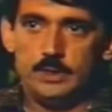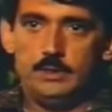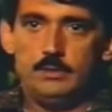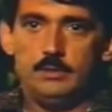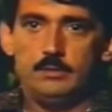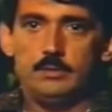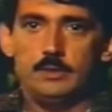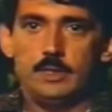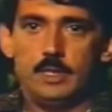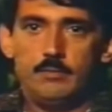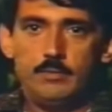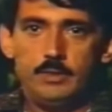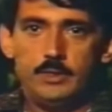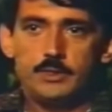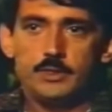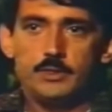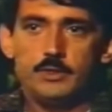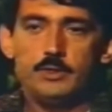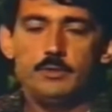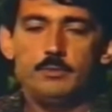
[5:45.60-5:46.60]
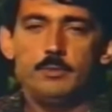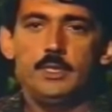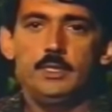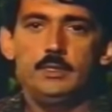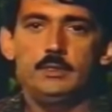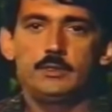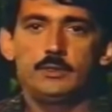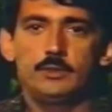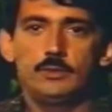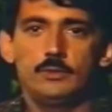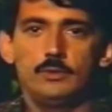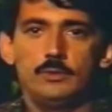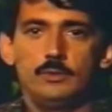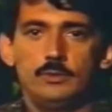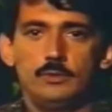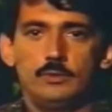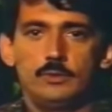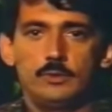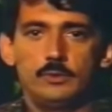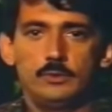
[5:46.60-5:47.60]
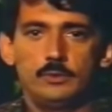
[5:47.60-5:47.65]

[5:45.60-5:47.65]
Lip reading: they returned me to...